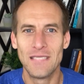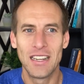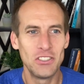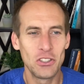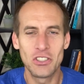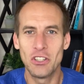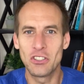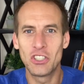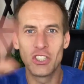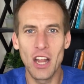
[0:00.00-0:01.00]
because you're
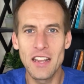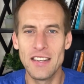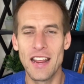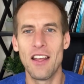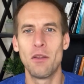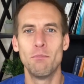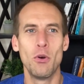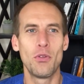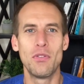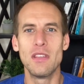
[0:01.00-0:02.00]
shutting down
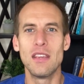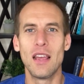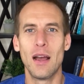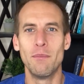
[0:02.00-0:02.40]
both the